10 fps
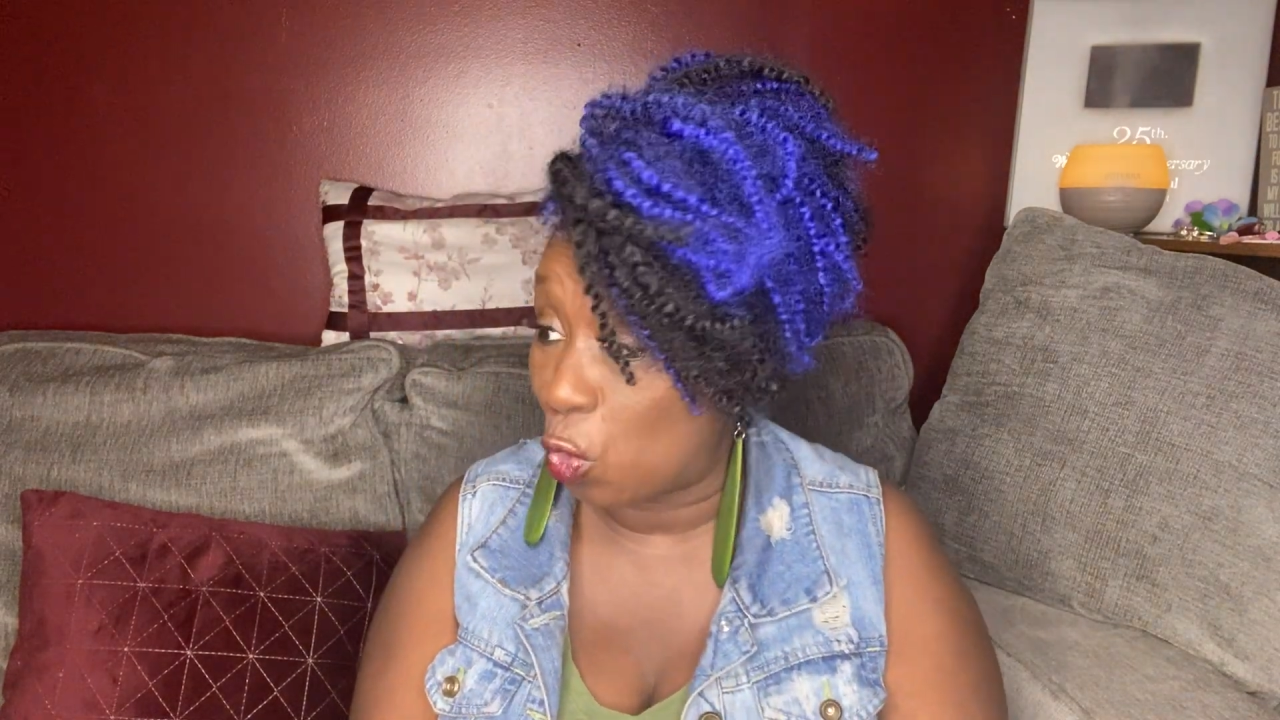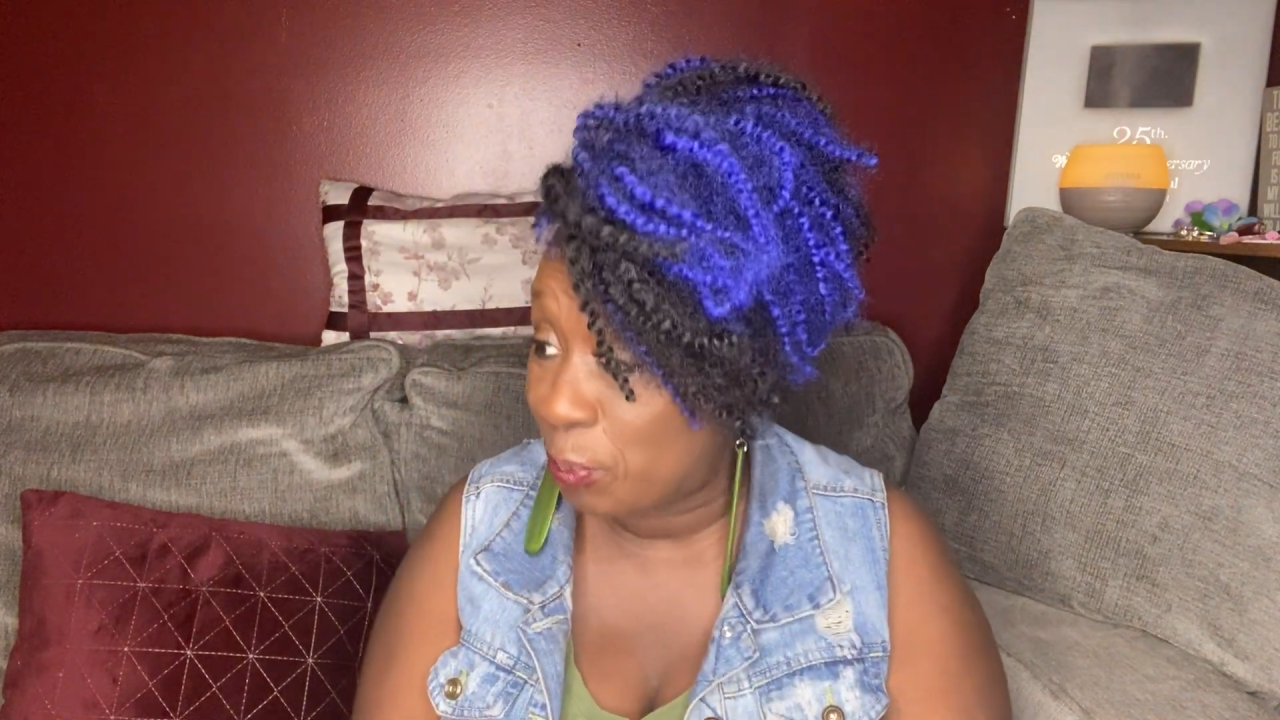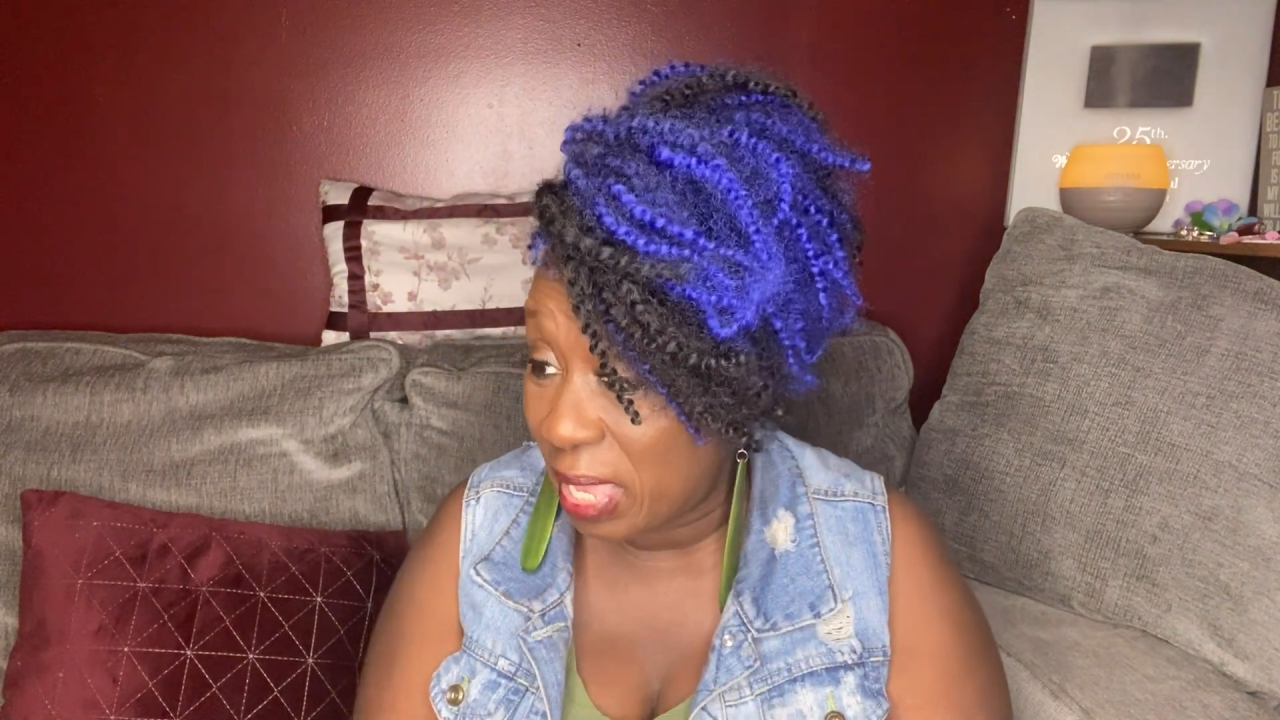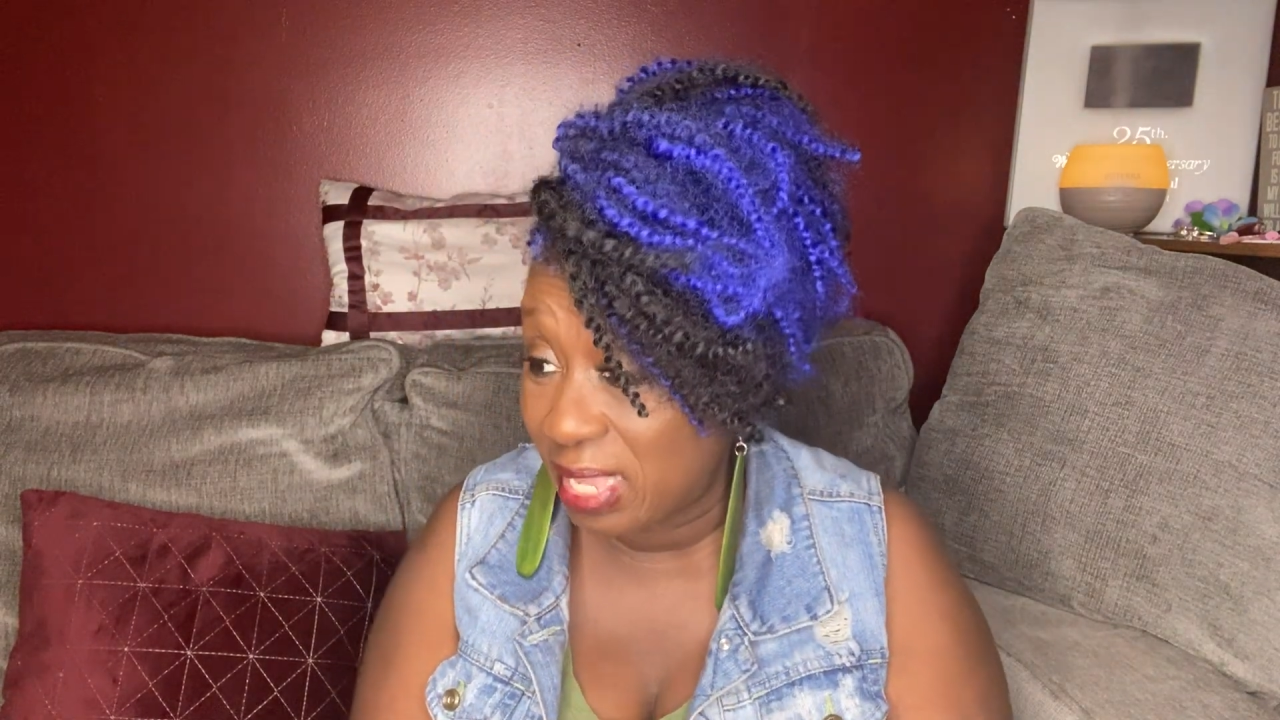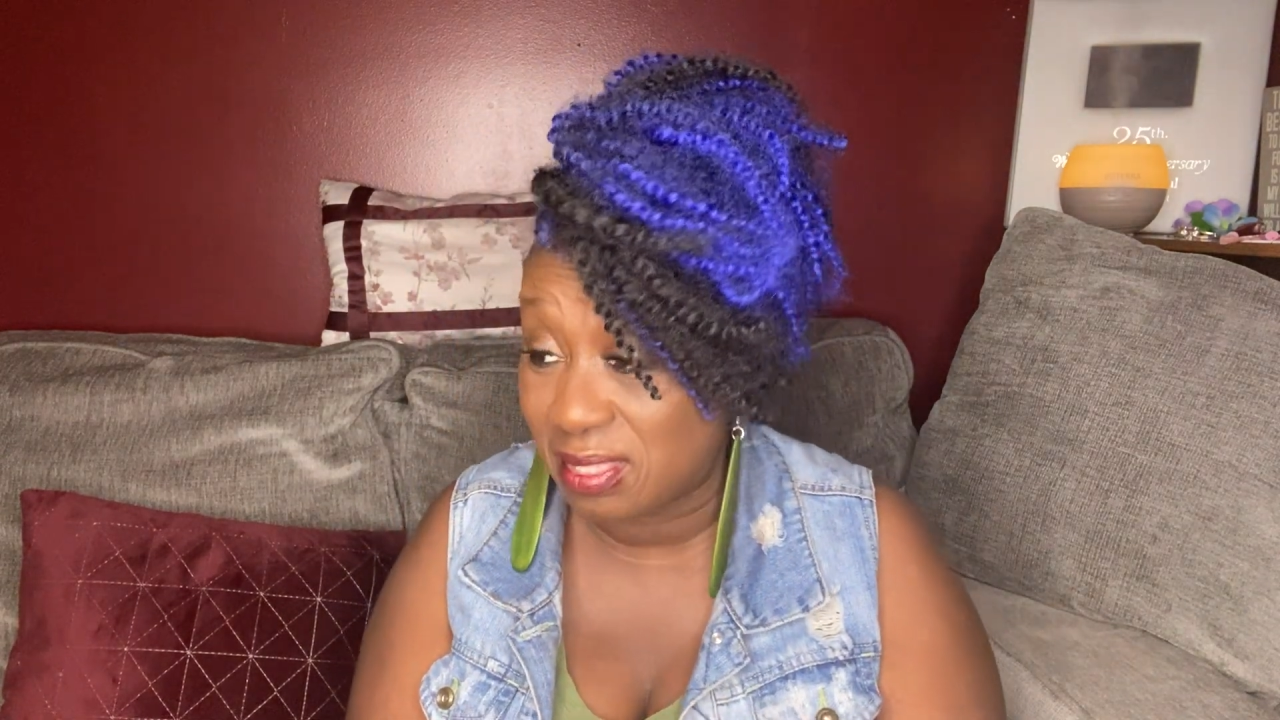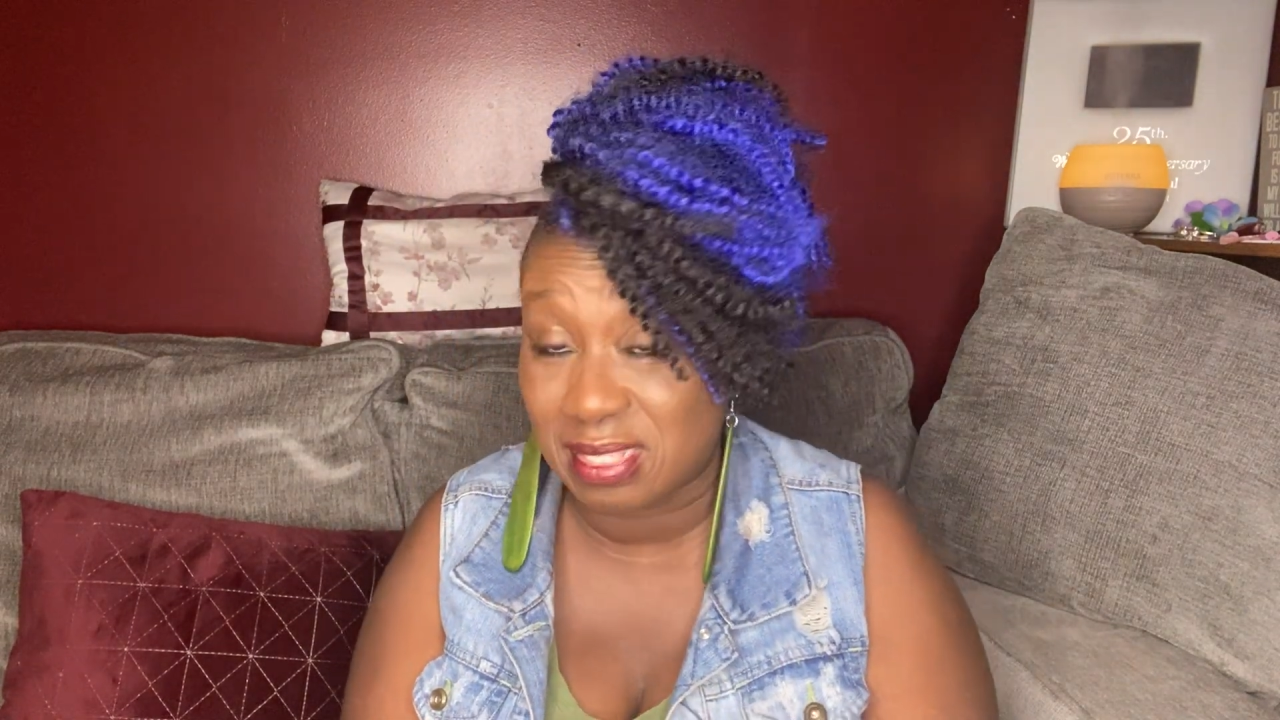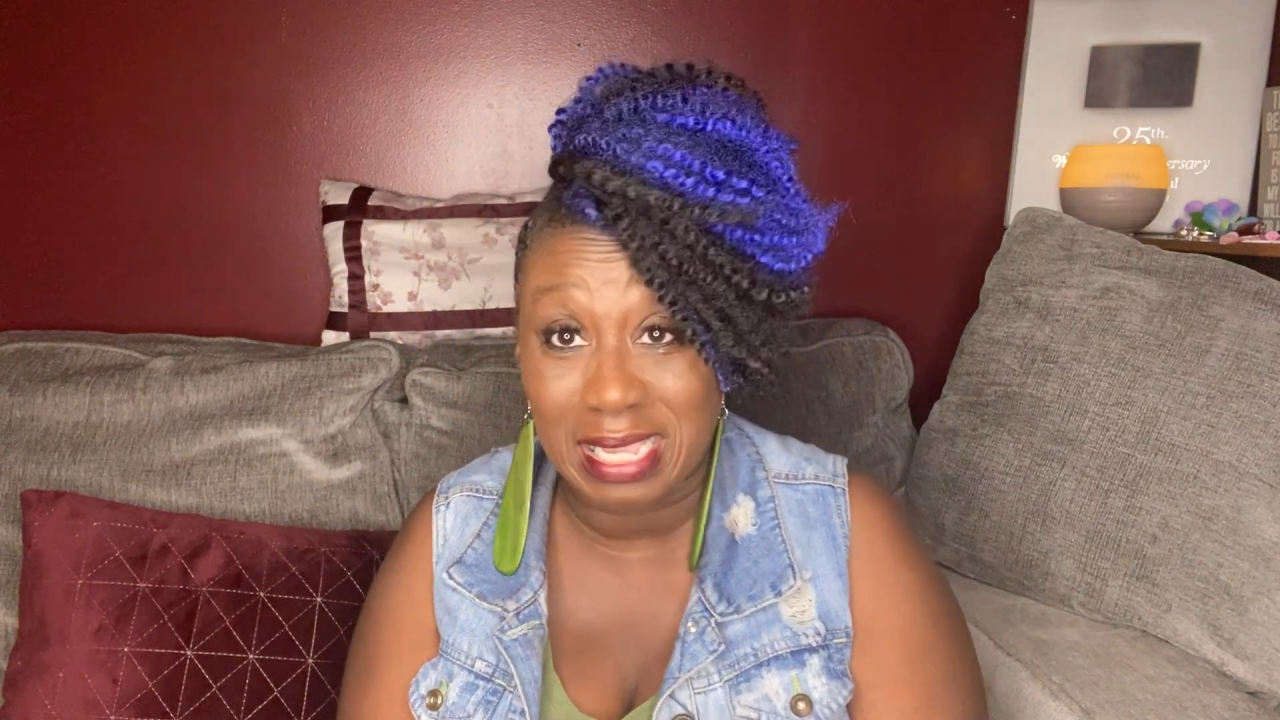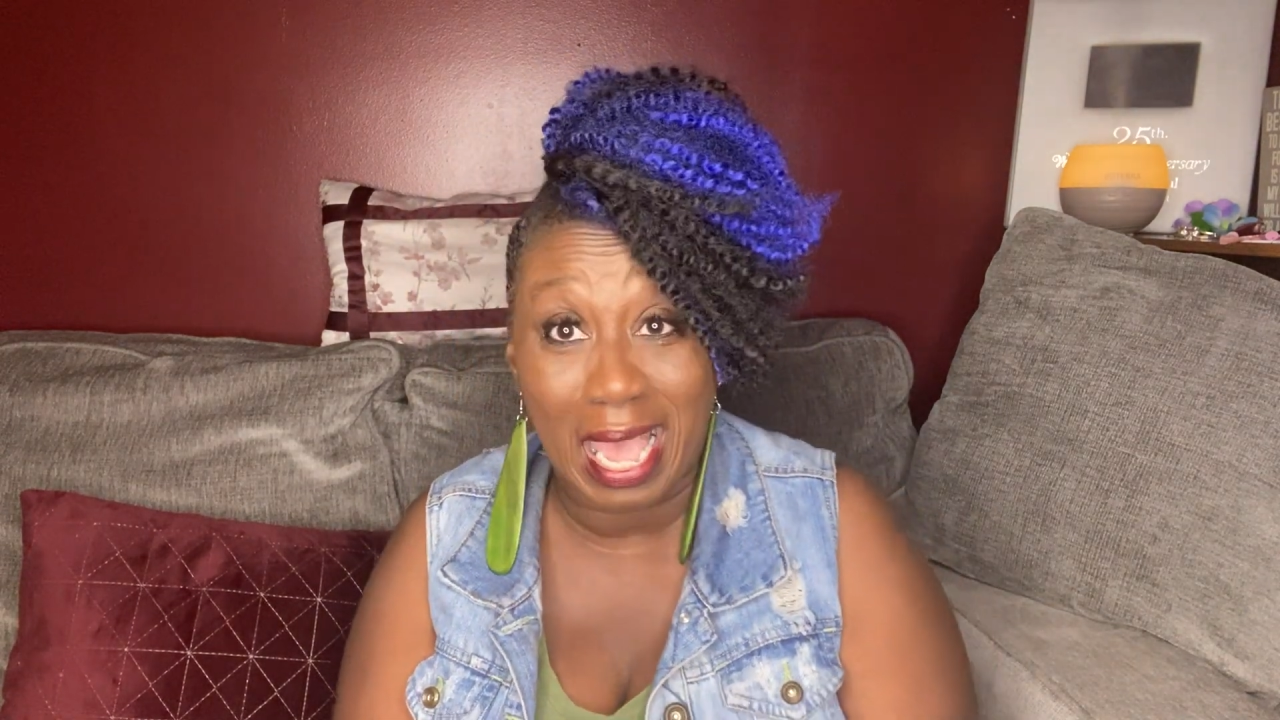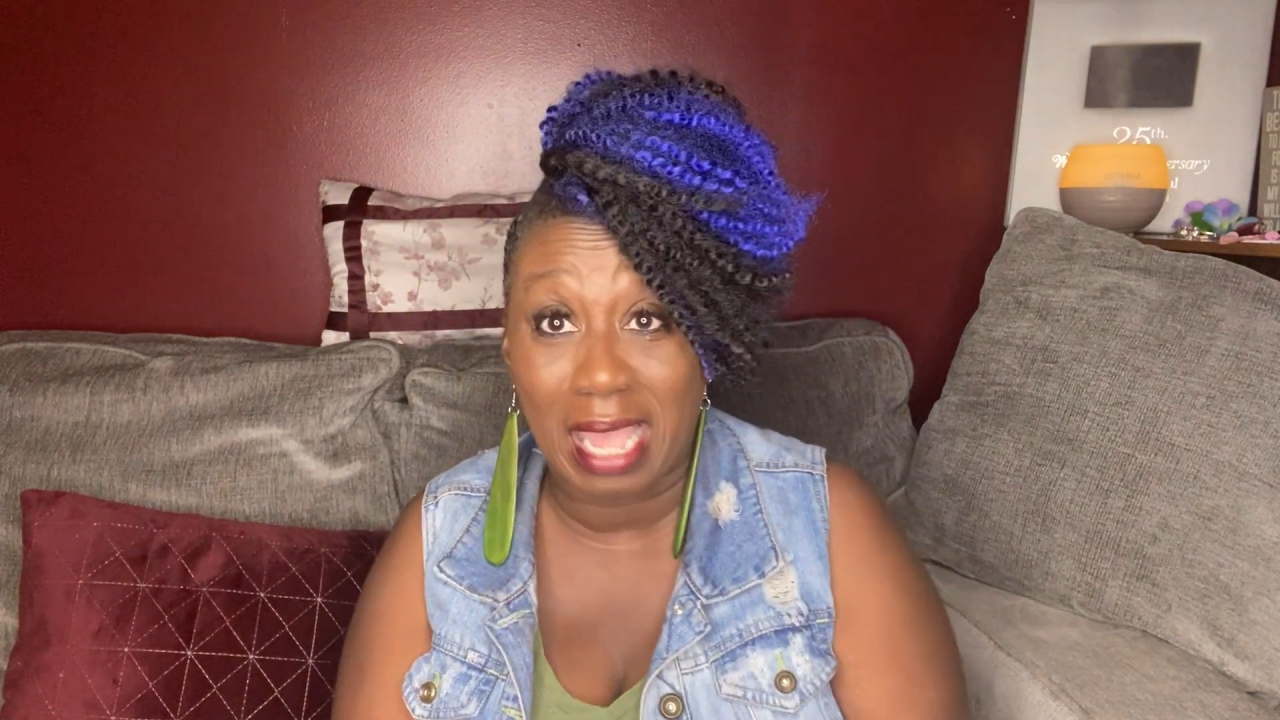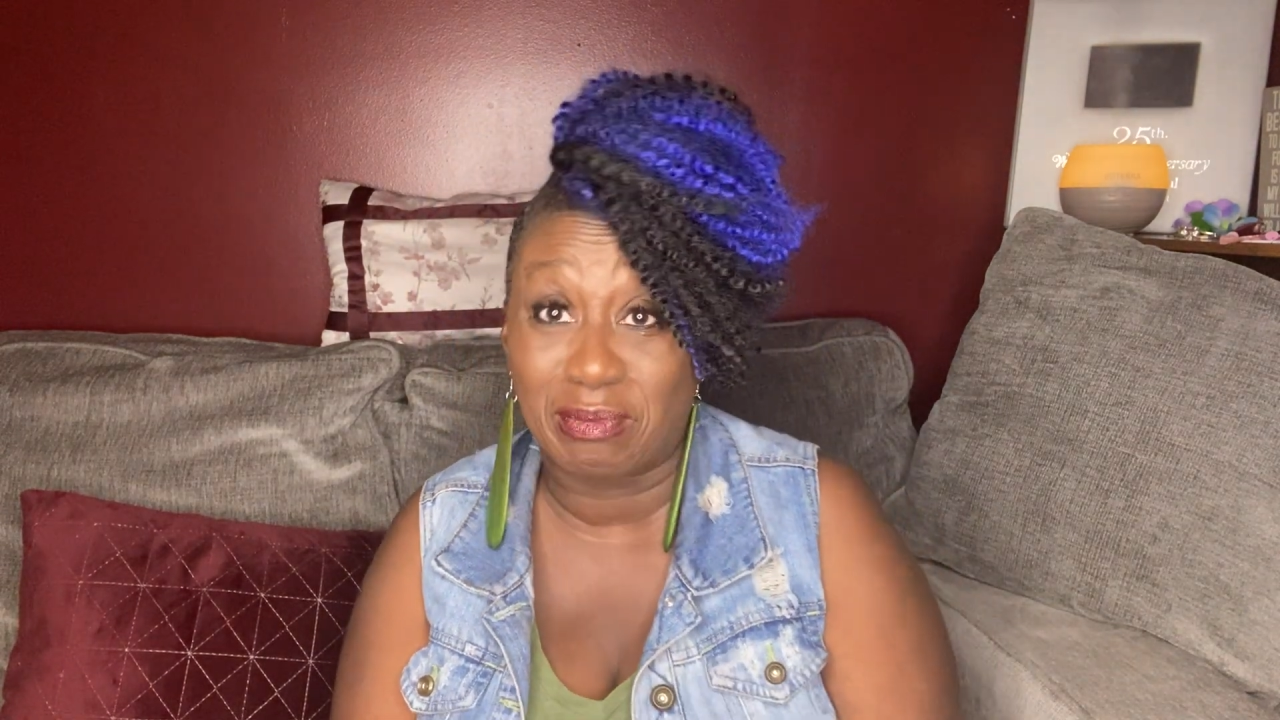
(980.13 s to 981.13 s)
pay the time.